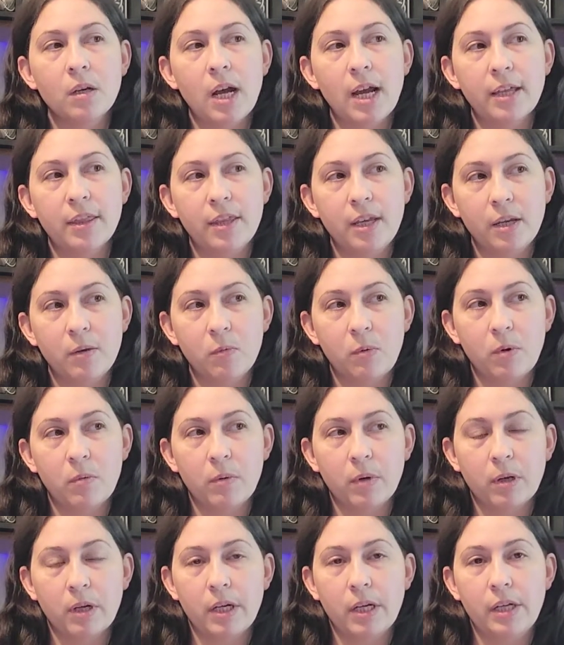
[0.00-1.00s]
I think what
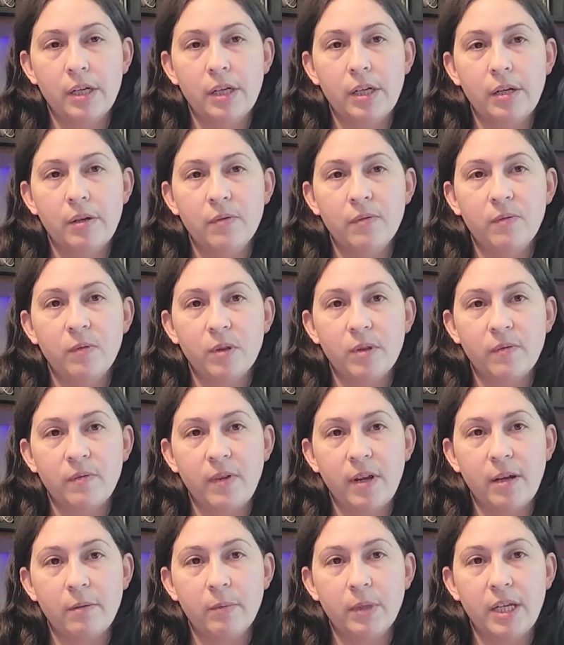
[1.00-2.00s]
we're going to do for the
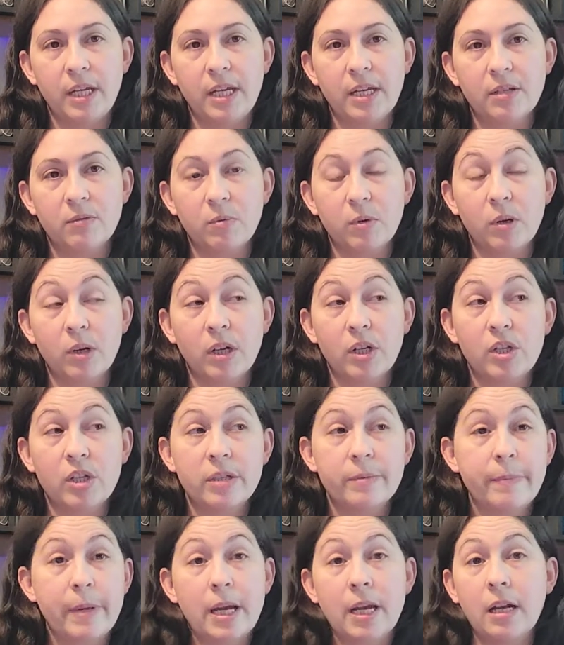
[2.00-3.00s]
family is we're going to
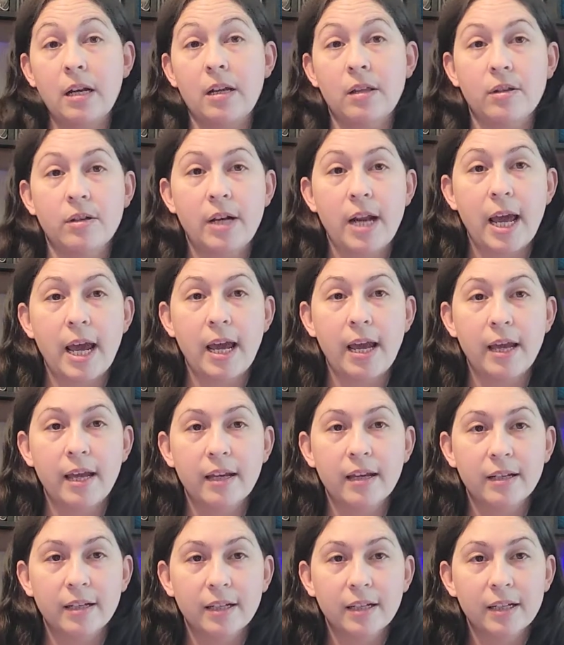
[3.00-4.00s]
just pick another
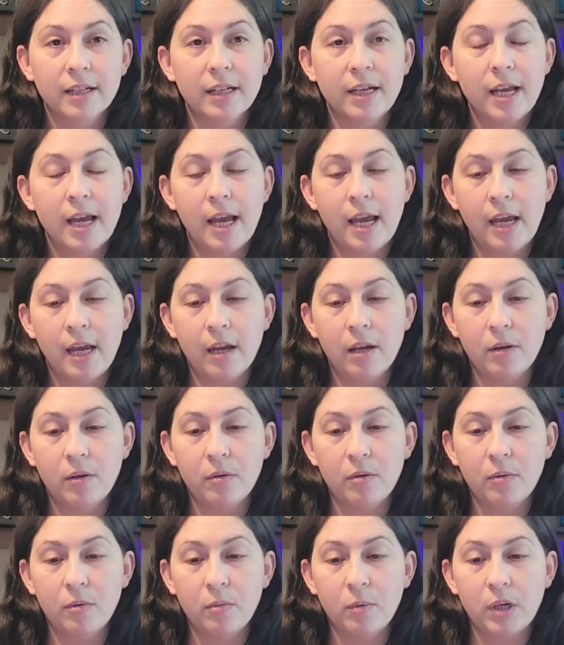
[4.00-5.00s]
day. And
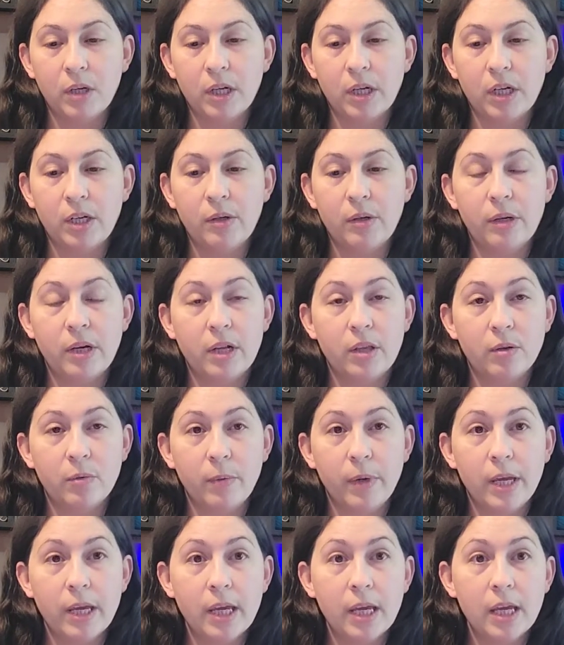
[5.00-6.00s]
we're going to do another
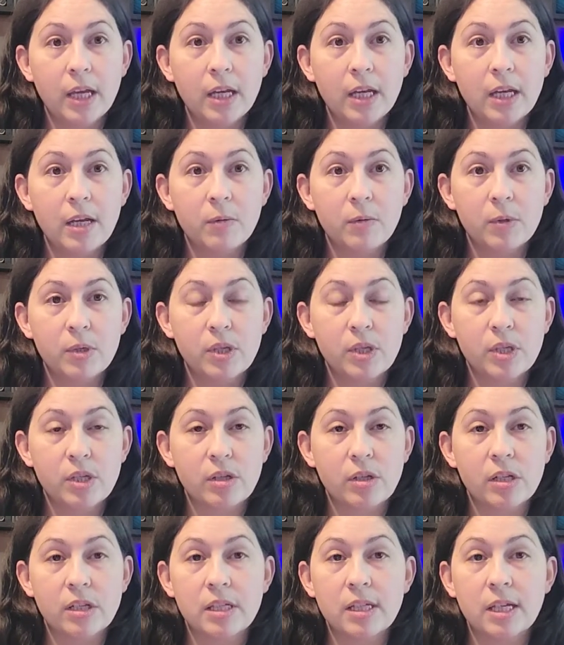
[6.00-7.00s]
weekend, and we're
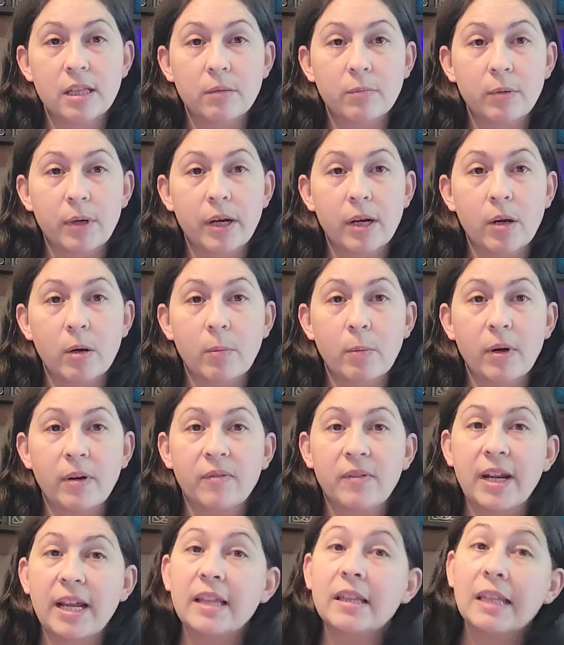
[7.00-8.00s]
just going to celebrate her
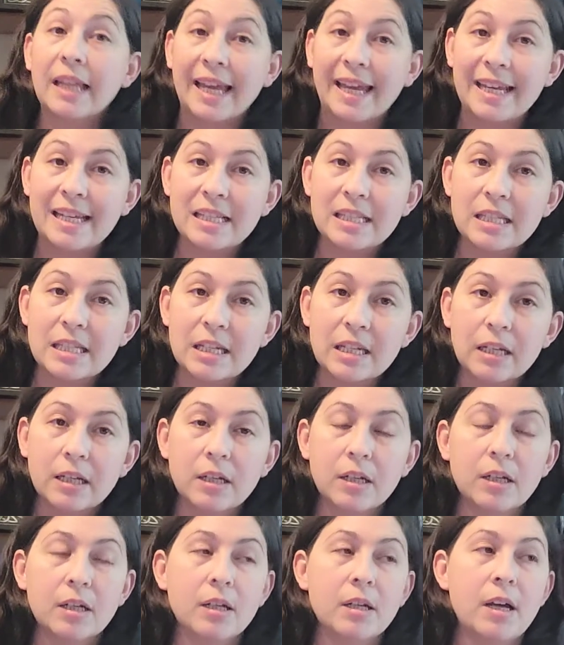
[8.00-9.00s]
birthday late.
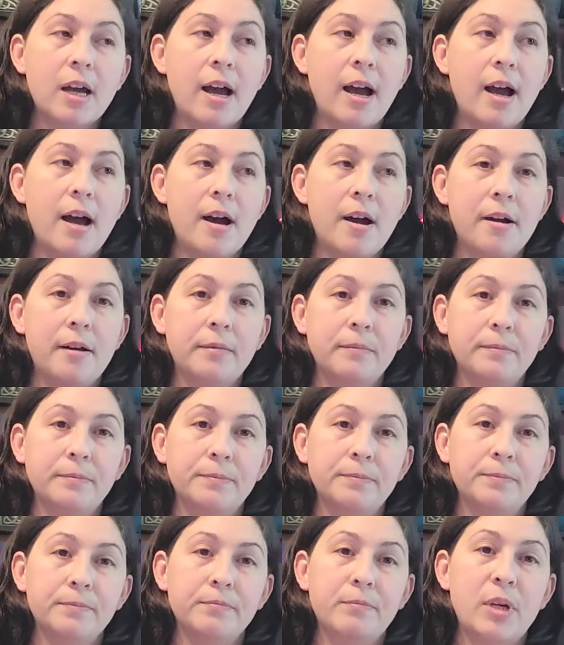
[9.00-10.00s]

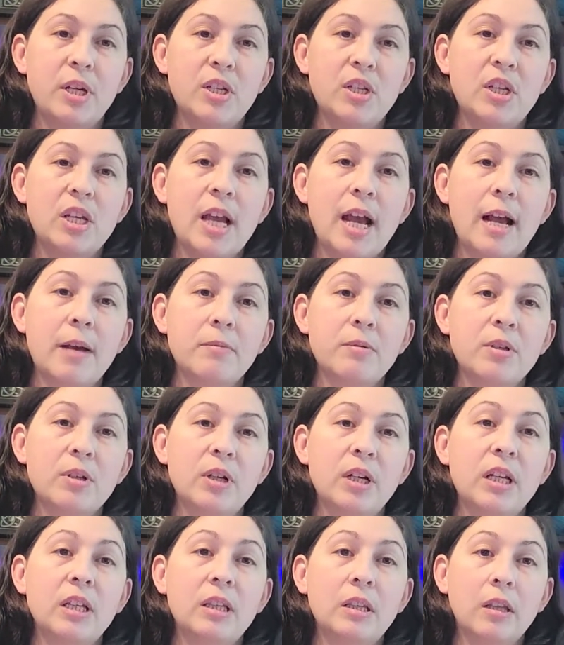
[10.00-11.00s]
But she
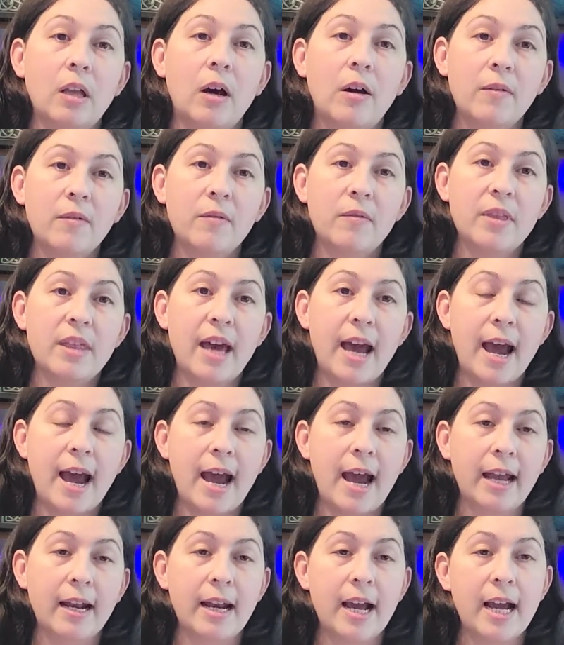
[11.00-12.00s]
absolutely loved the hat.